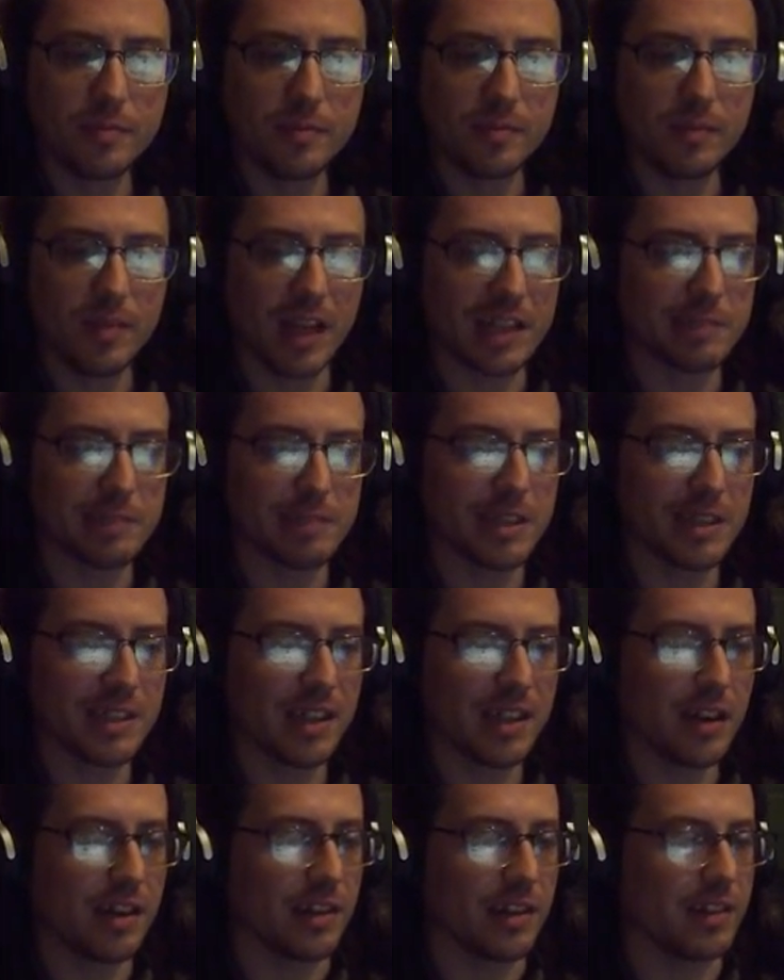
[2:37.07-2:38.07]
That's my
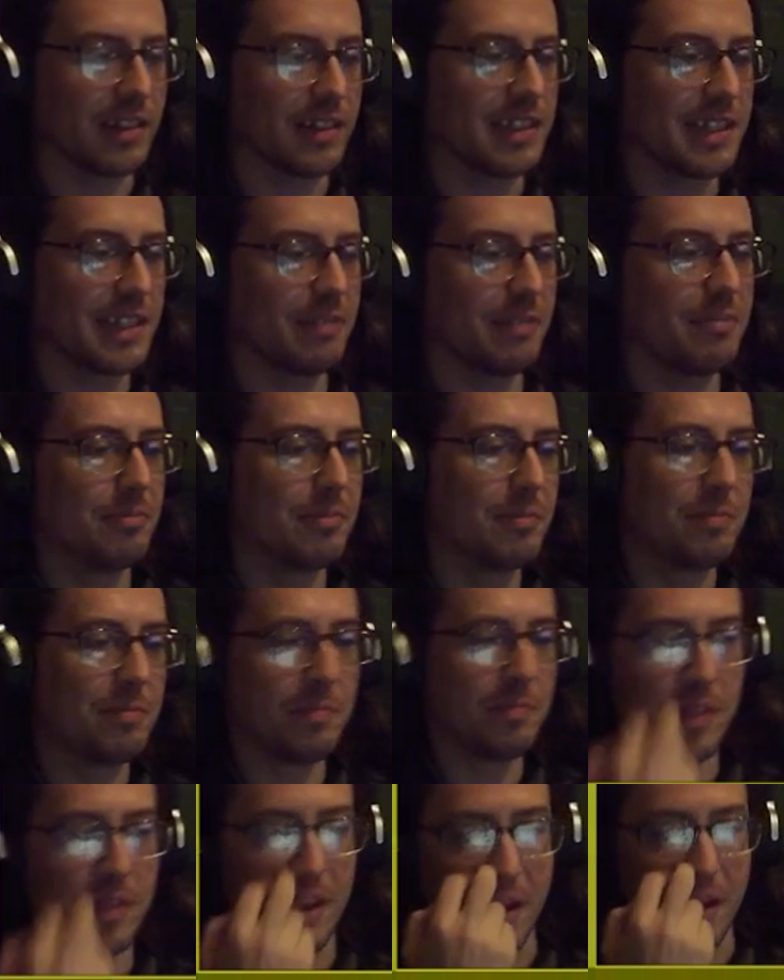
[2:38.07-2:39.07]
turn. So,
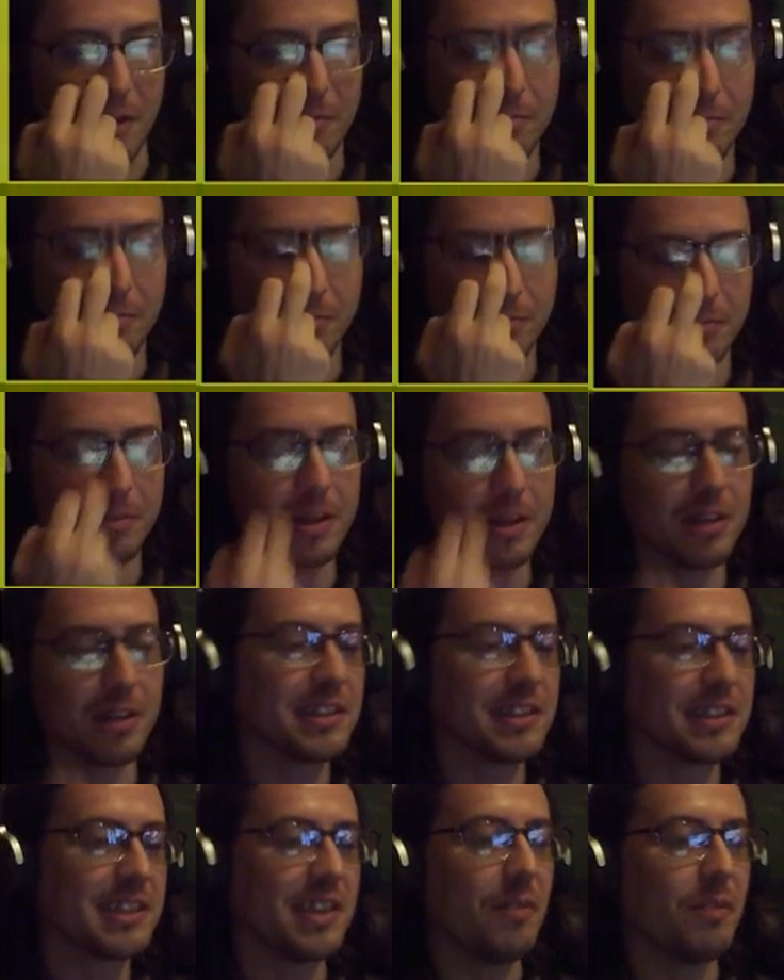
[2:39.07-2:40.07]
you know, we got
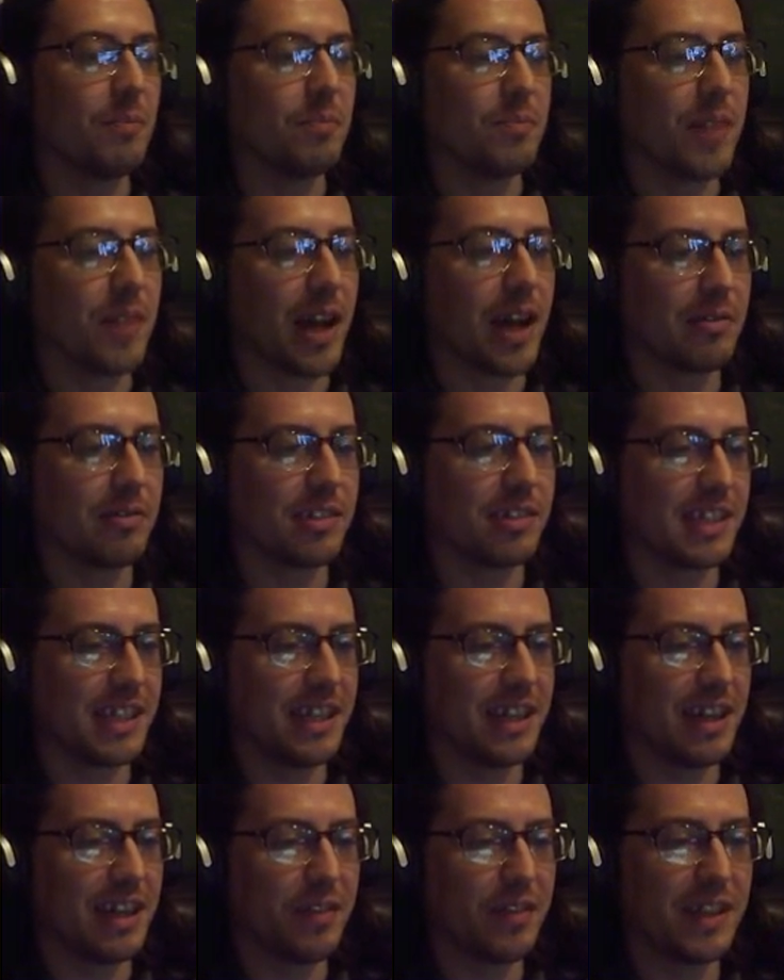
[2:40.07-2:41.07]
some equity,
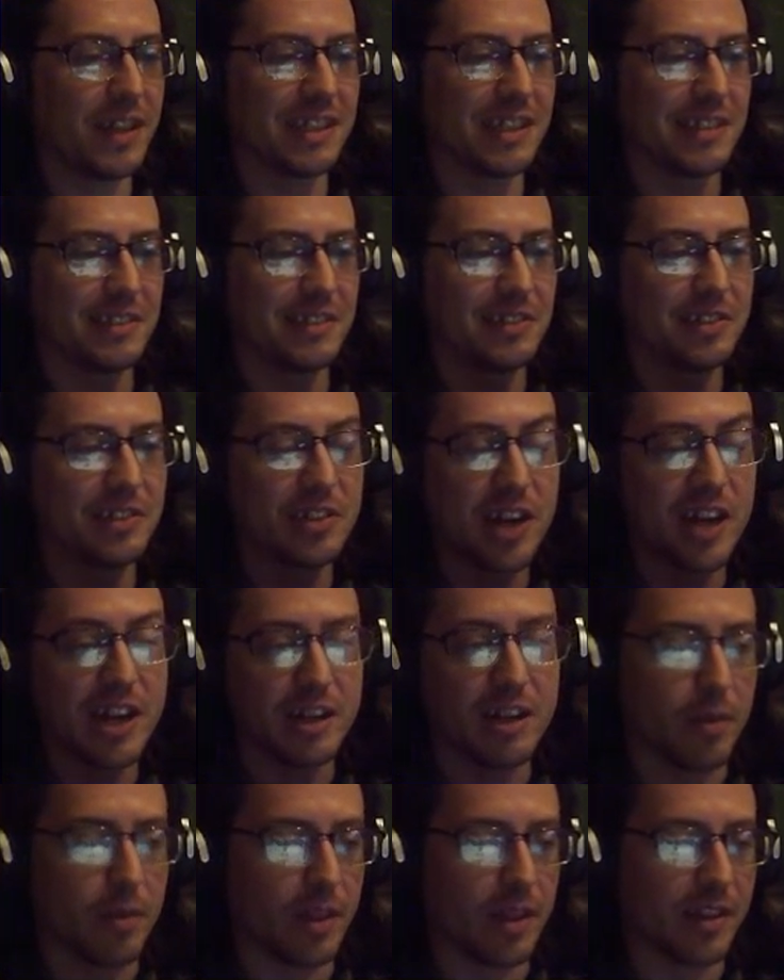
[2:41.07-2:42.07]
and if he doesn't trade
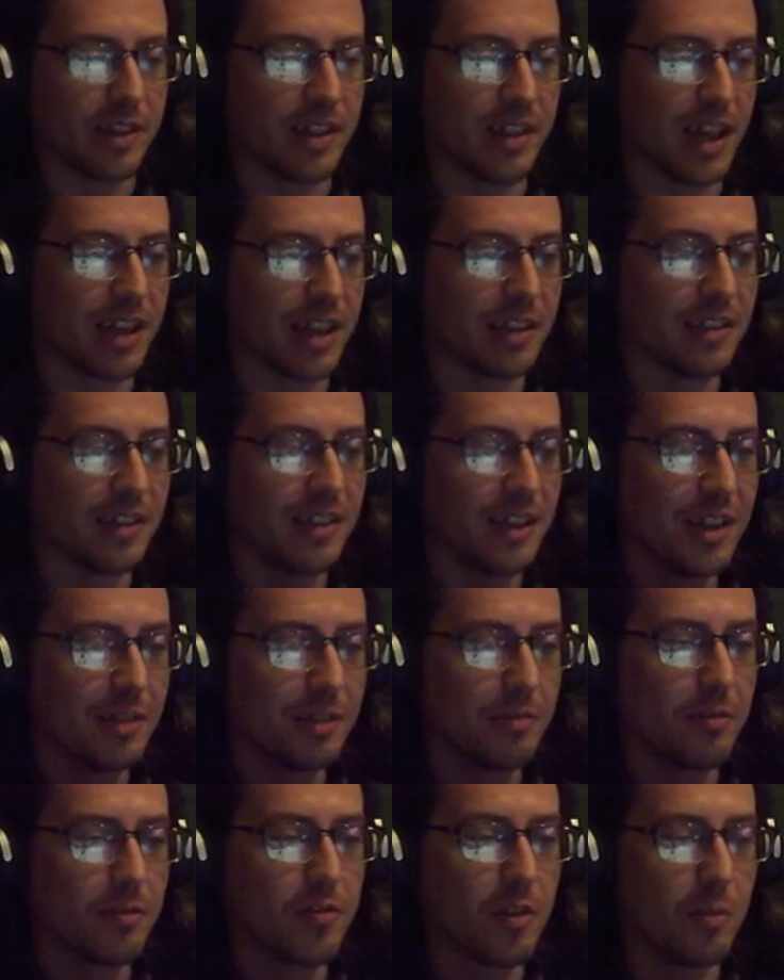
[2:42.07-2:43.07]
with it, then
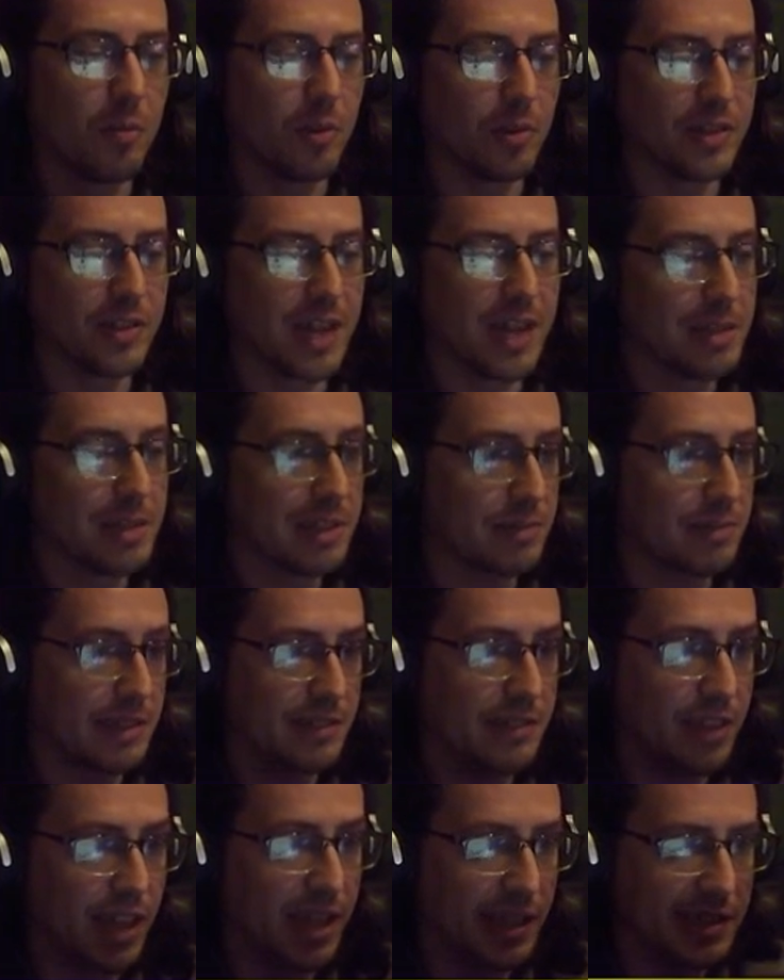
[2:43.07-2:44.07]
we've got more damage to his
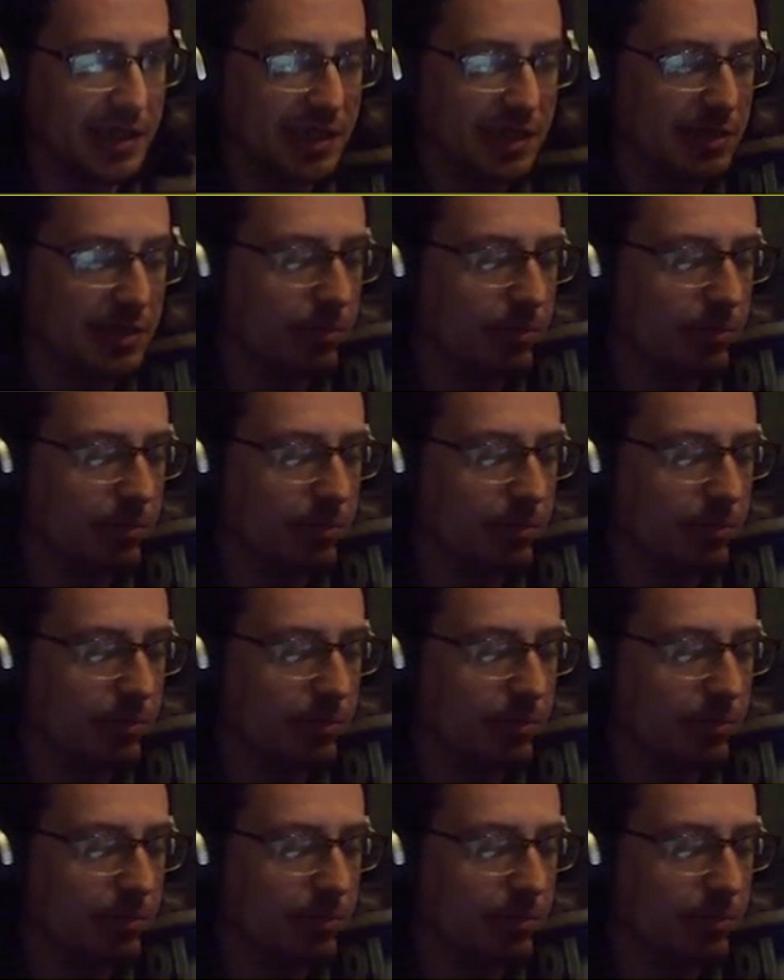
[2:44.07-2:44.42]
face.